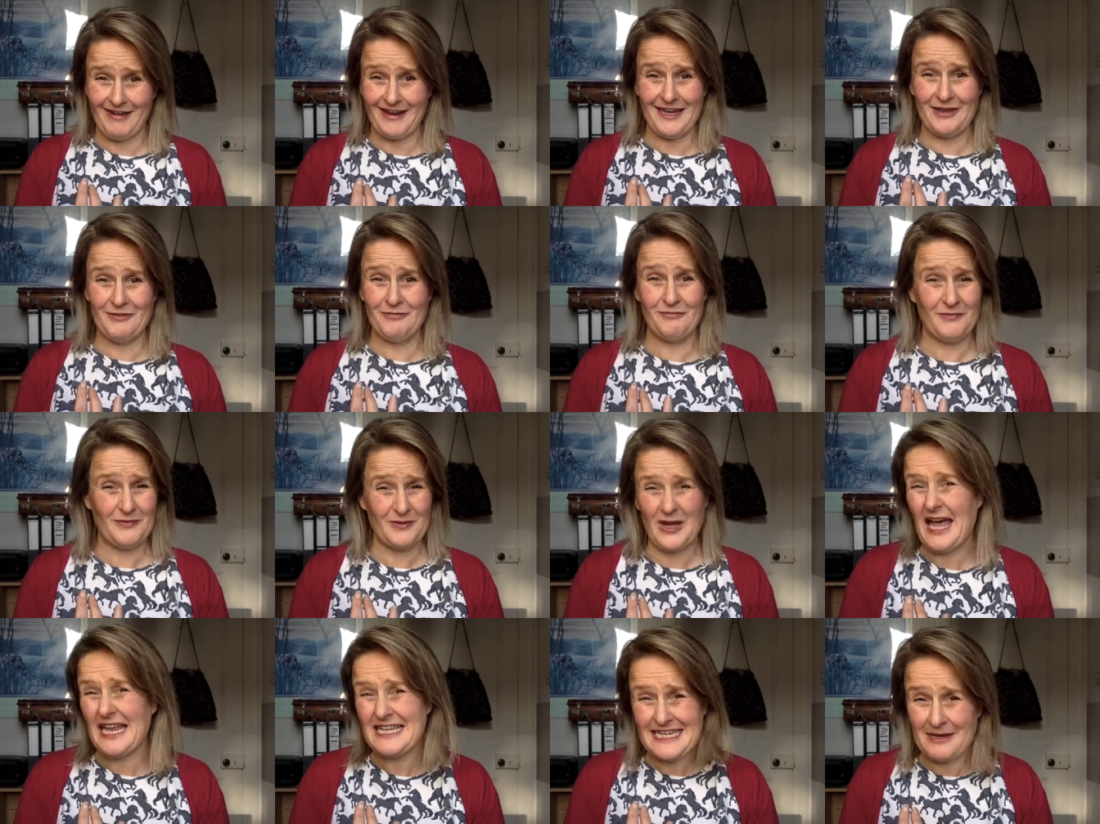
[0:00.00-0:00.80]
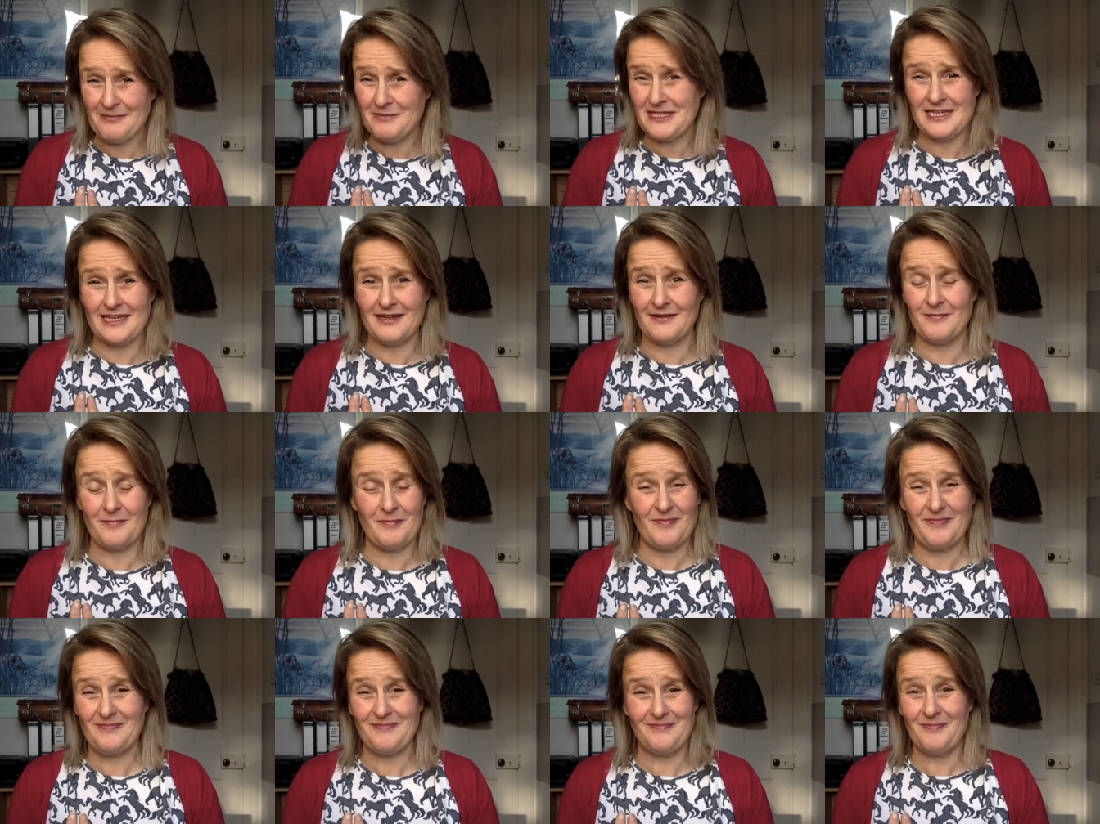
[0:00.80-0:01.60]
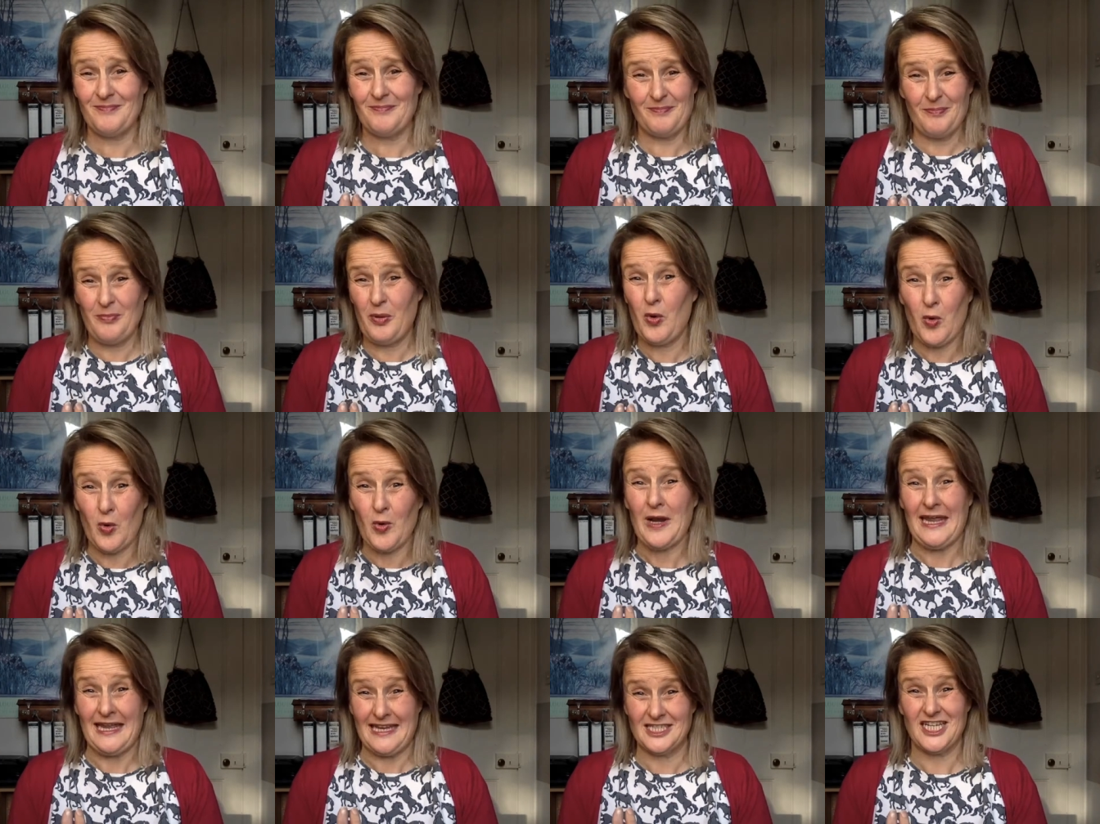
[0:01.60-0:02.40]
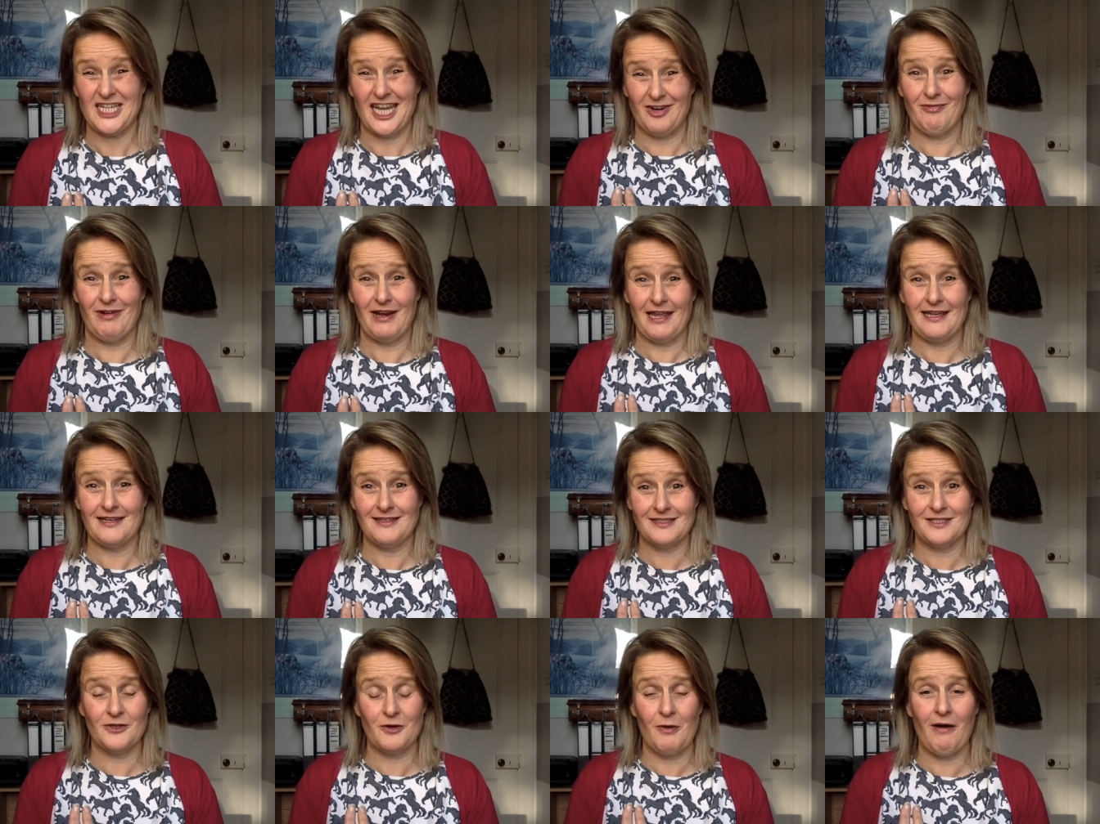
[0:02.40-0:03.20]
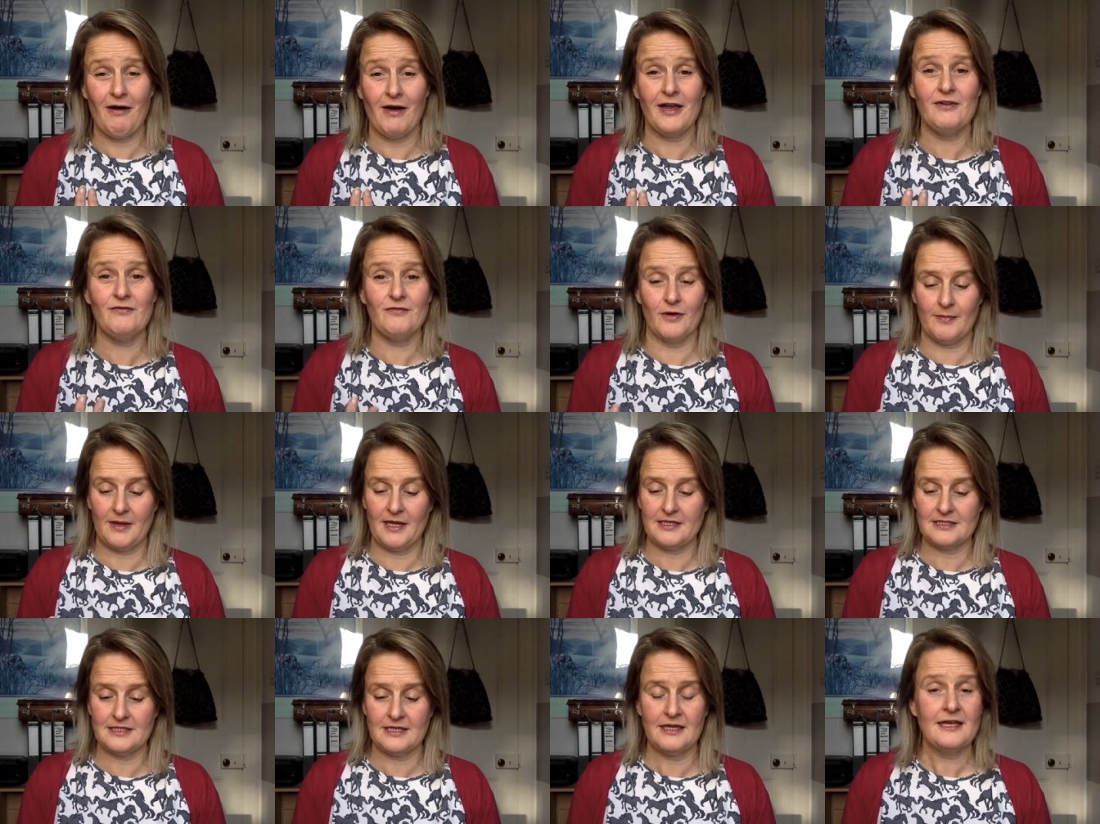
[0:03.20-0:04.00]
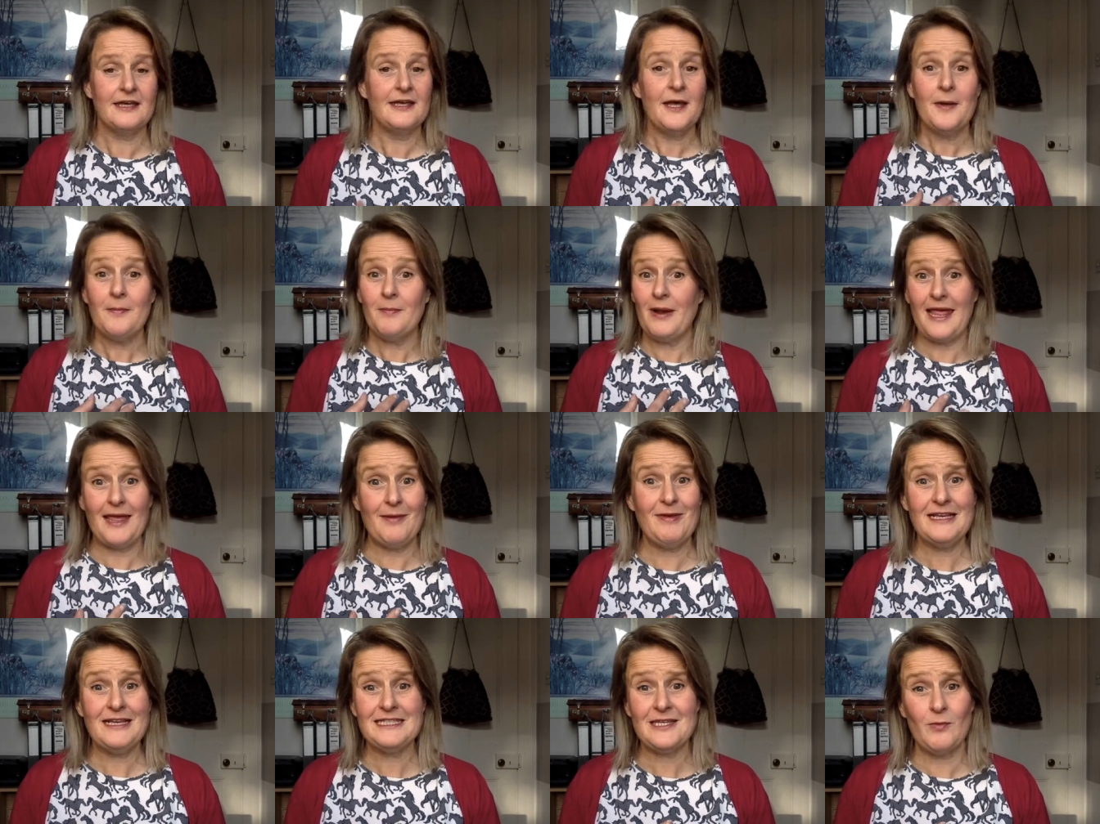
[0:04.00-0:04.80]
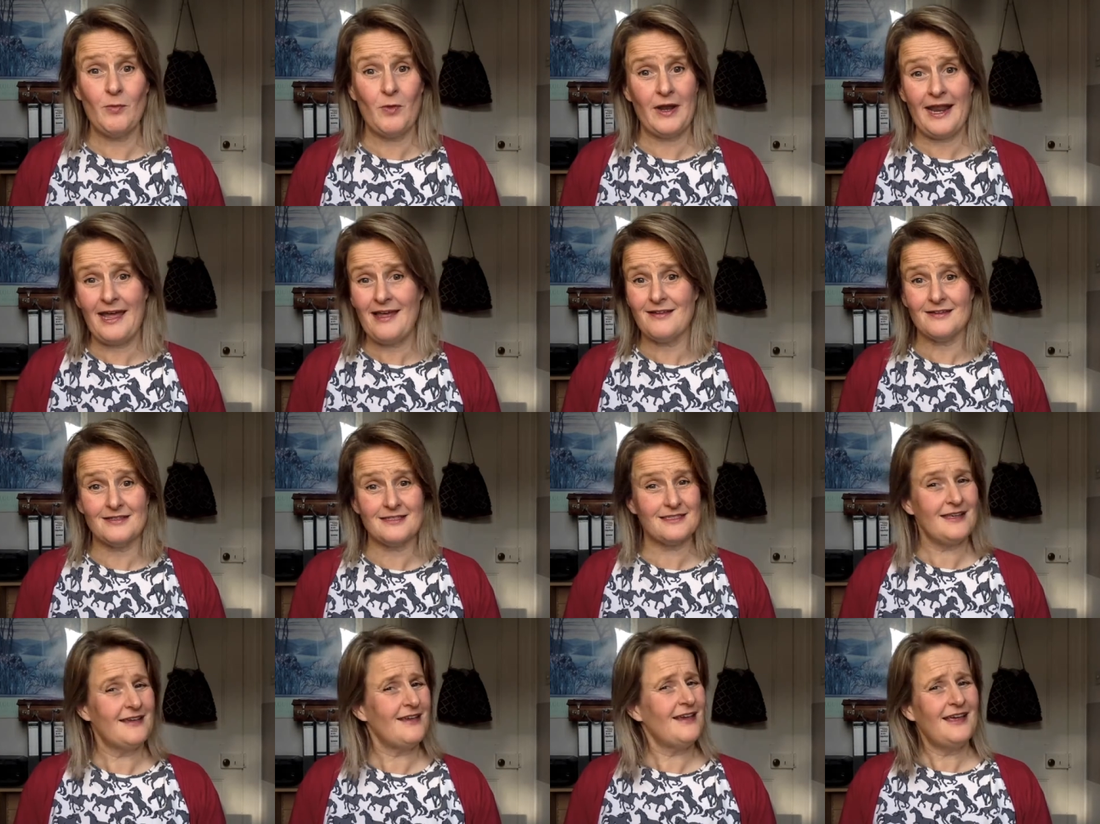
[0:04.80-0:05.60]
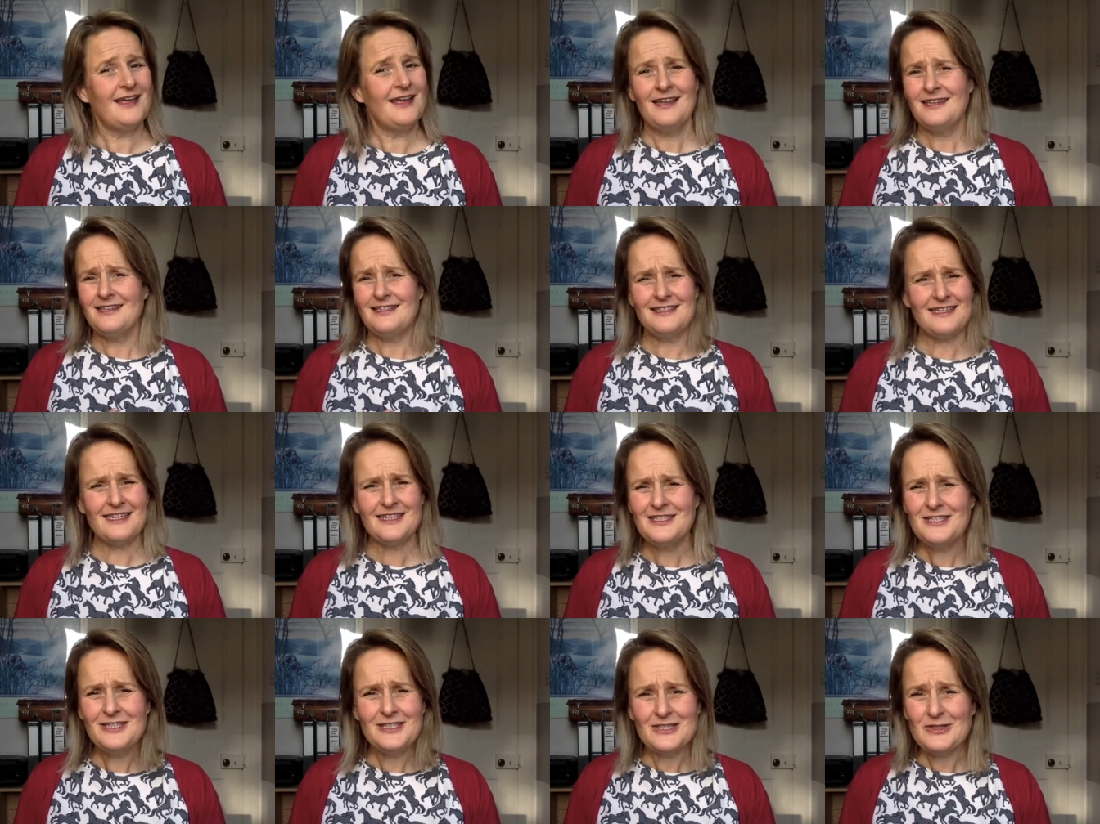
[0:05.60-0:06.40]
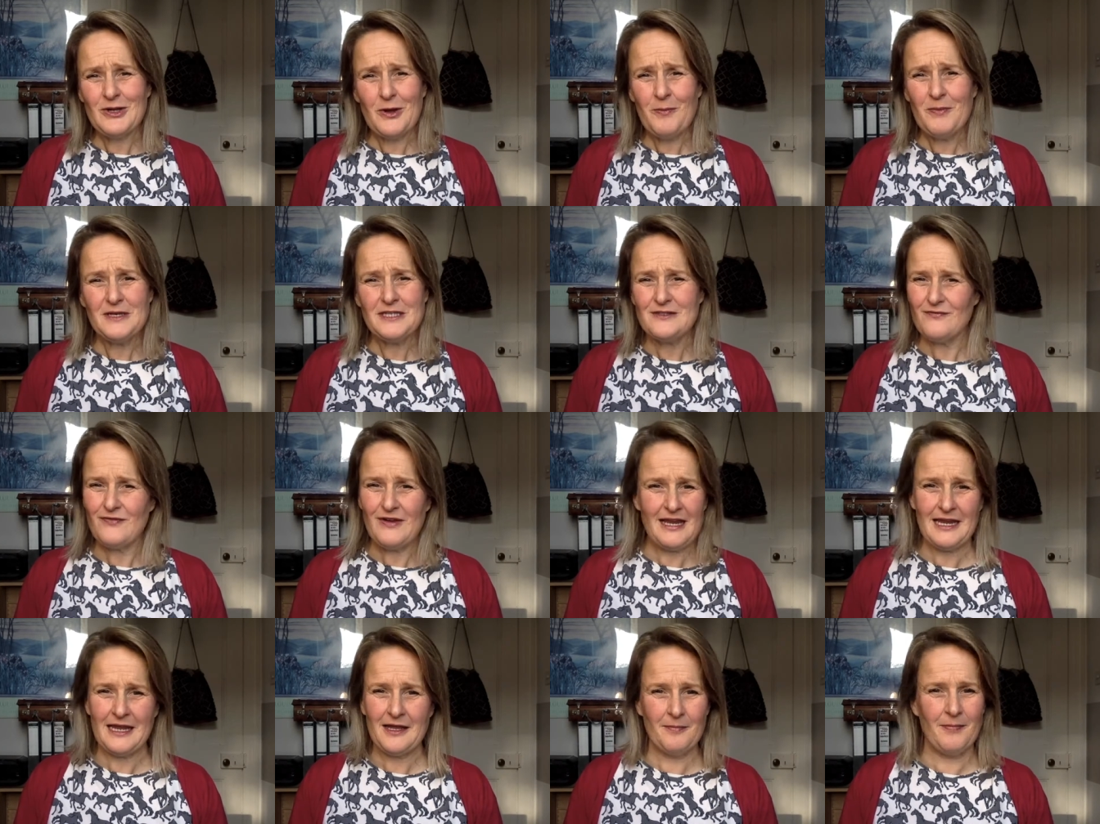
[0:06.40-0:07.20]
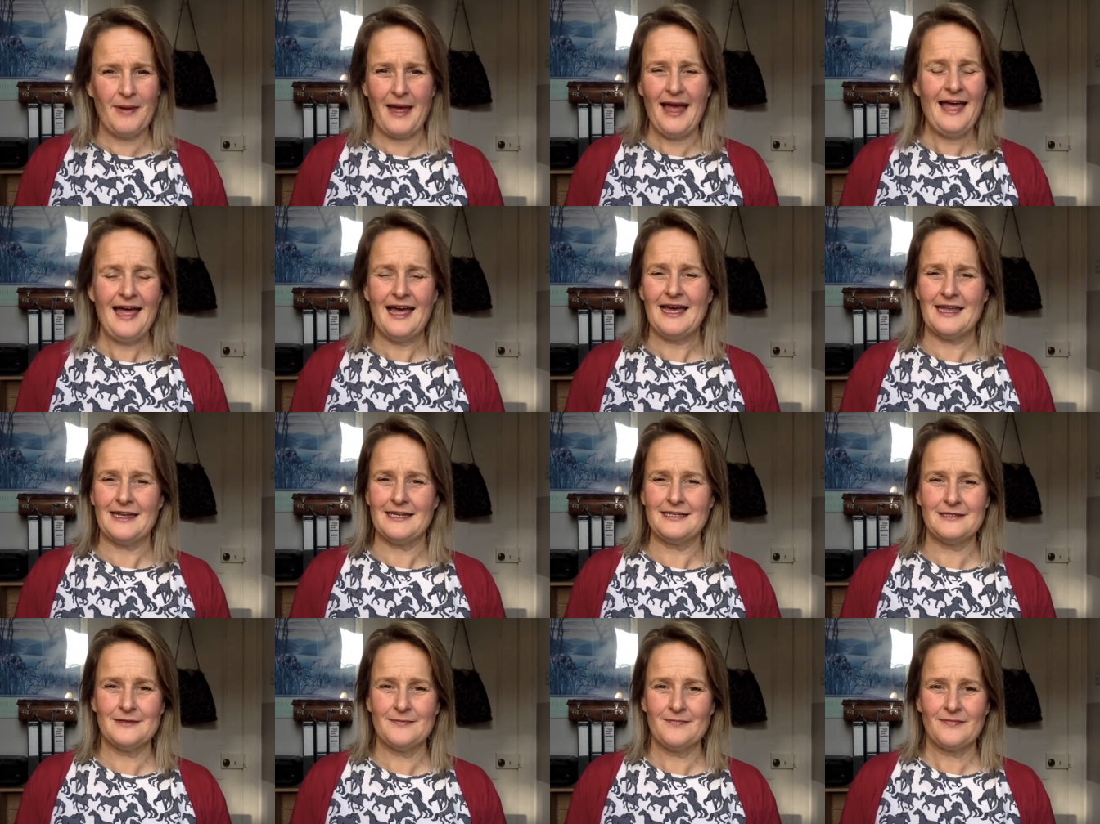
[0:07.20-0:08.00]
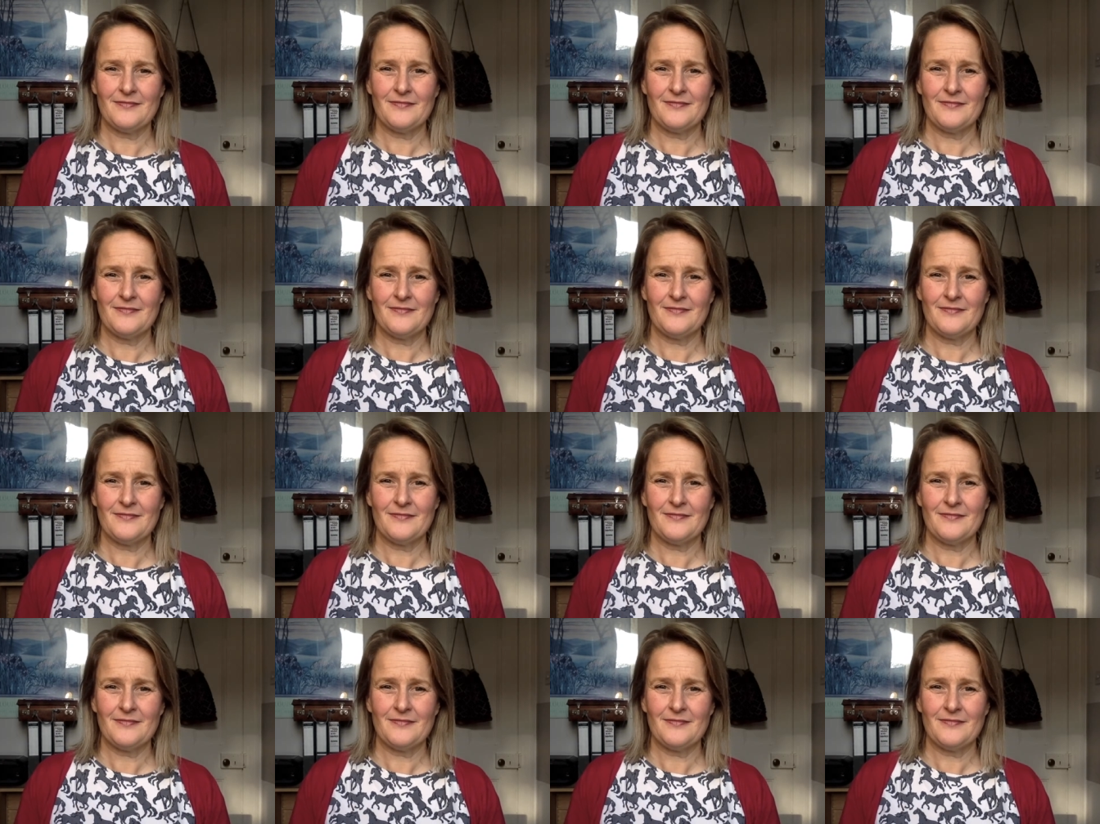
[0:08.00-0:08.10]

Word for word: hiding, attempting poorly generally to hide from it. Blaming someone else doesn't stop us feeling bad.